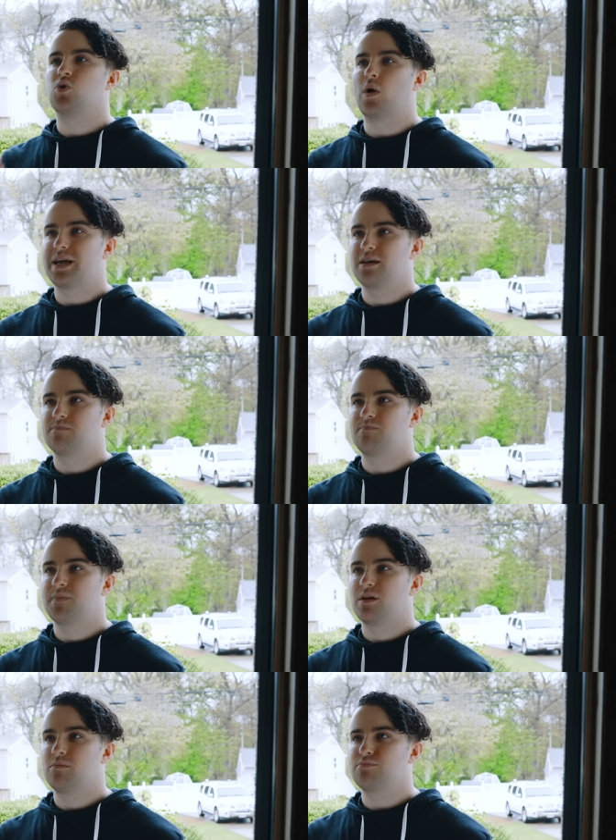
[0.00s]
20,
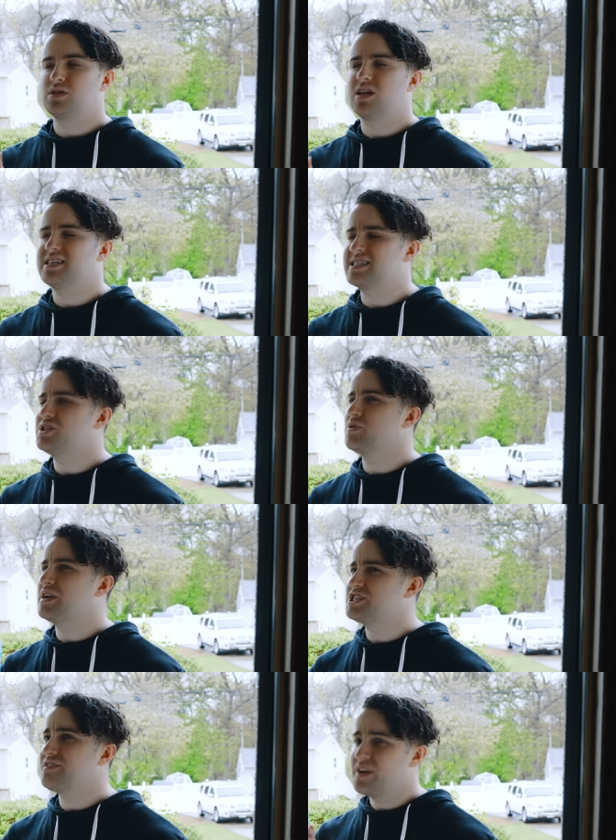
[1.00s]
plus the
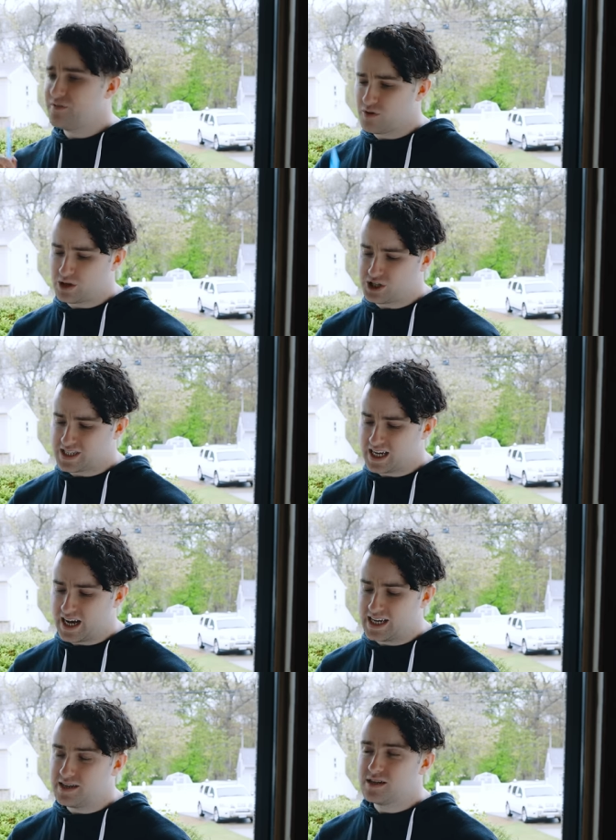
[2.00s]
donation fee from what you
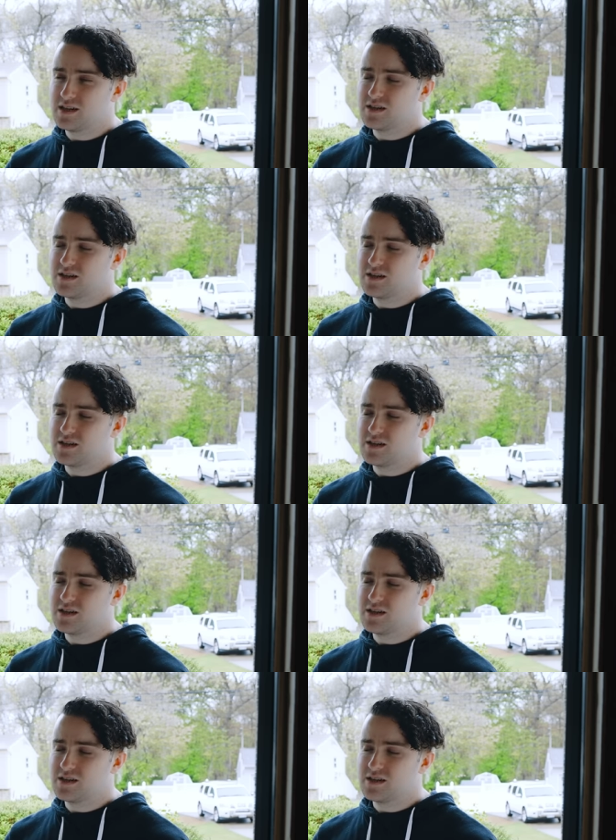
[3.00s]
signed,